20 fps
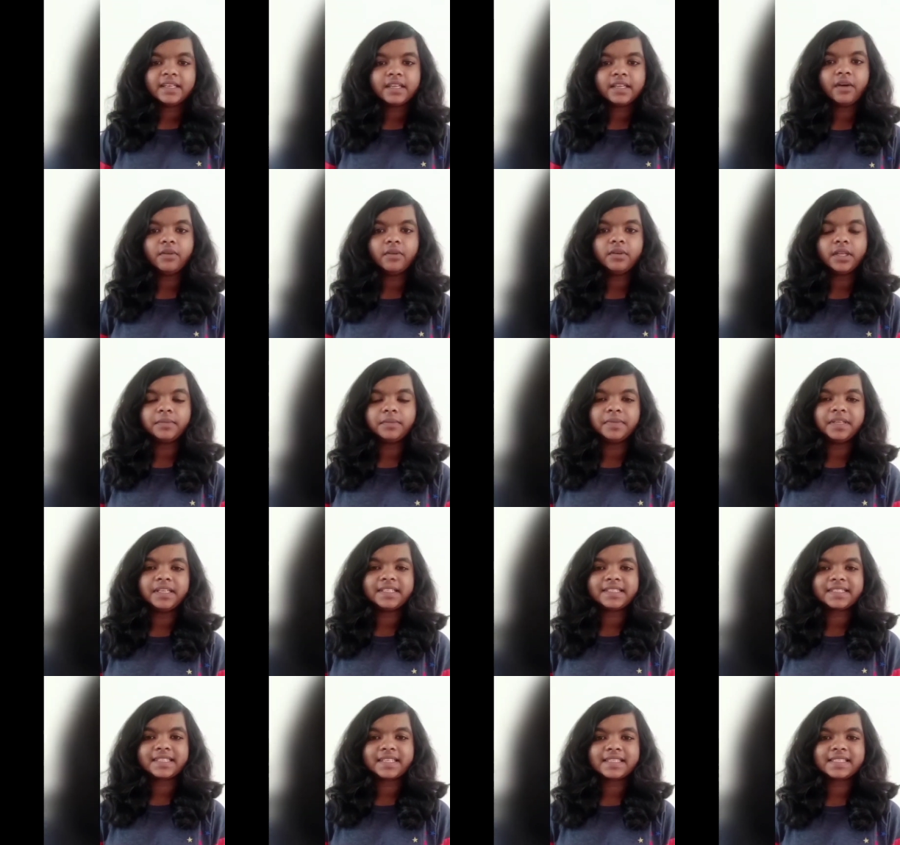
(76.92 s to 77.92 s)
Now let me
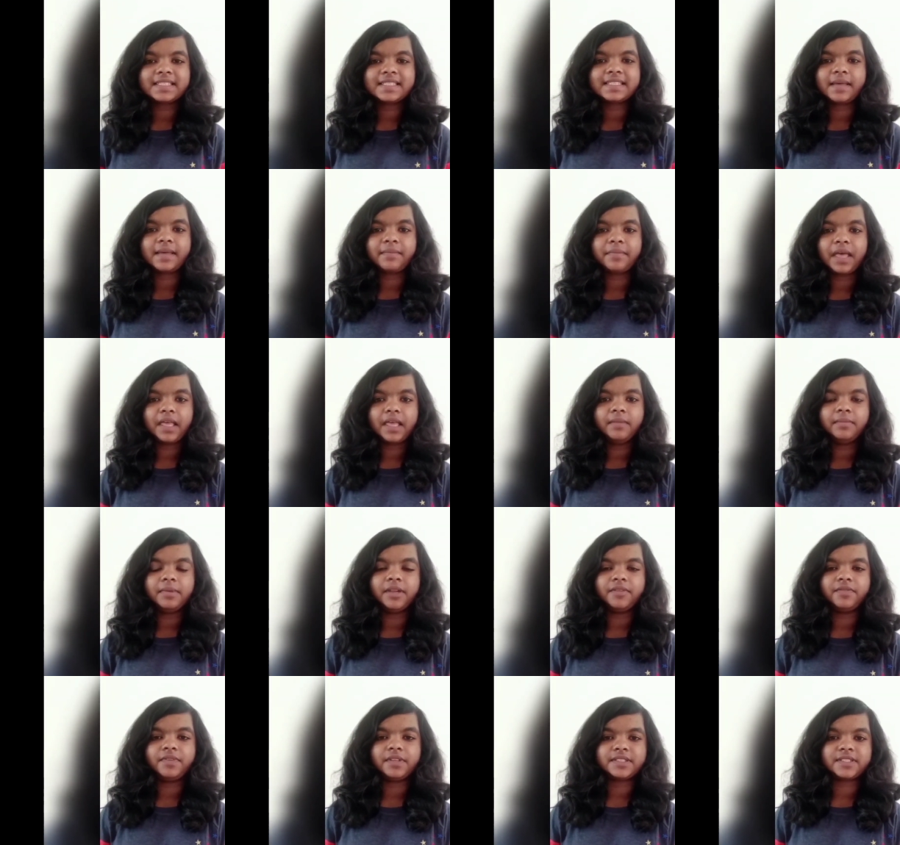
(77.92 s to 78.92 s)
discuss some health
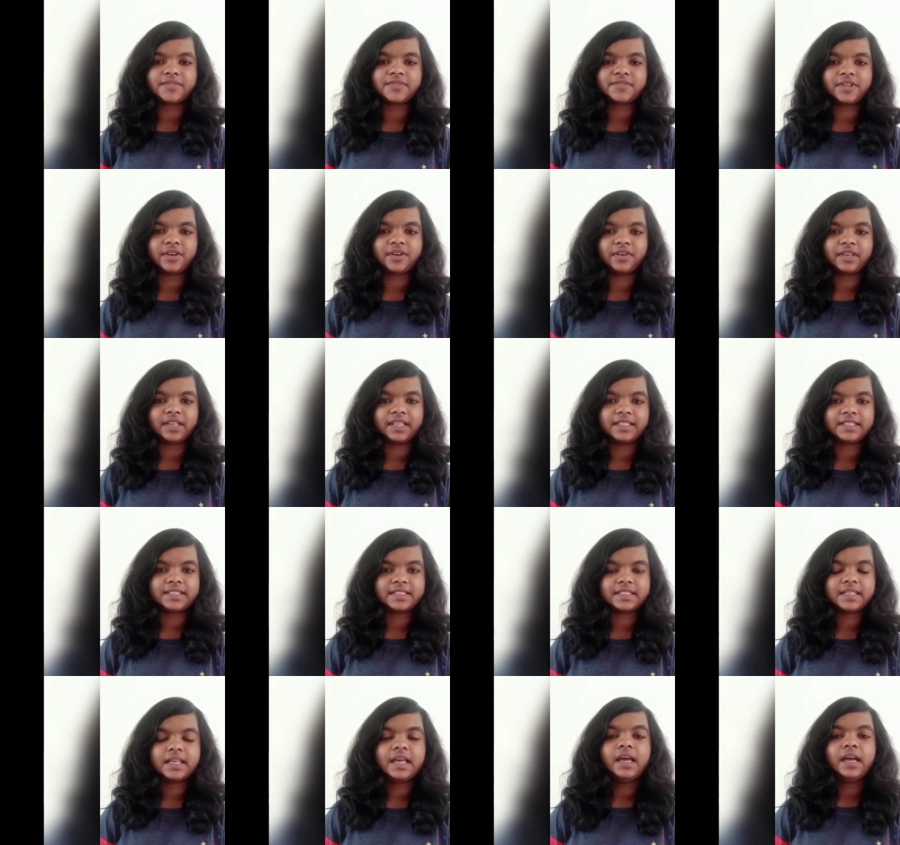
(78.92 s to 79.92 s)
benefits of
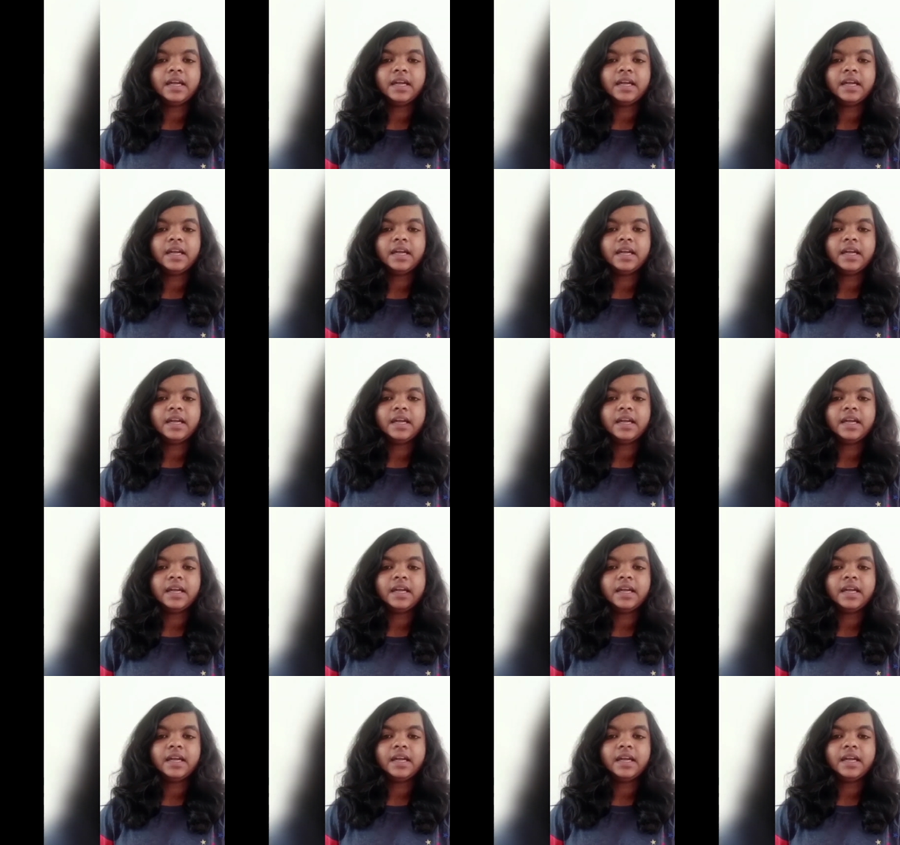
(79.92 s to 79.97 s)
chocolates.